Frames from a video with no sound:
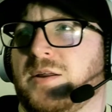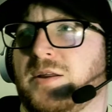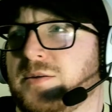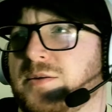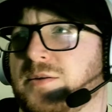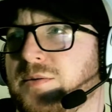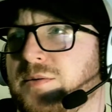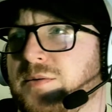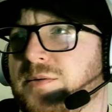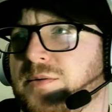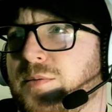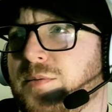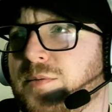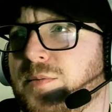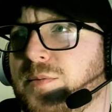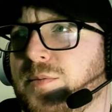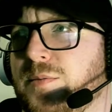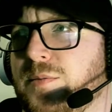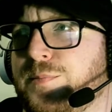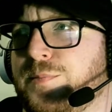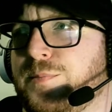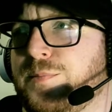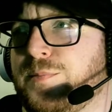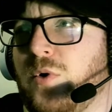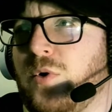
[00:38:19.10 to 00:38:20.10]
Ball at the
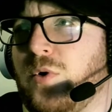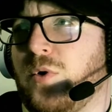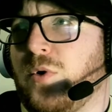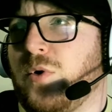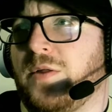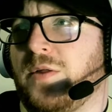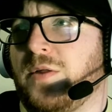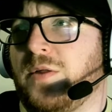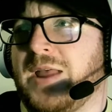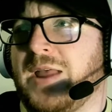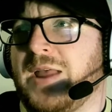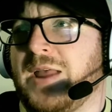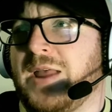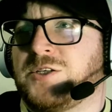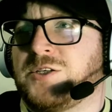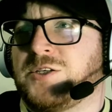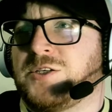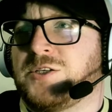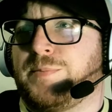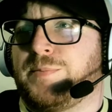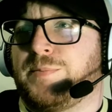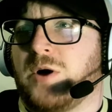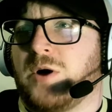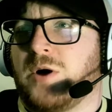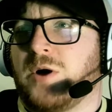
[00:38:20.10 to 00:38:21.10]
edge of the box, cut
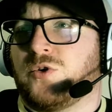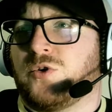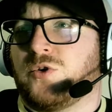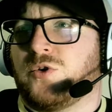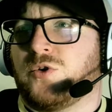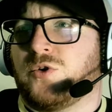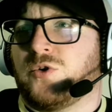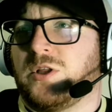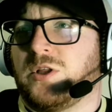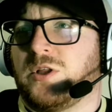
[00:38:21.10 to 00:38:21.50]
alongside.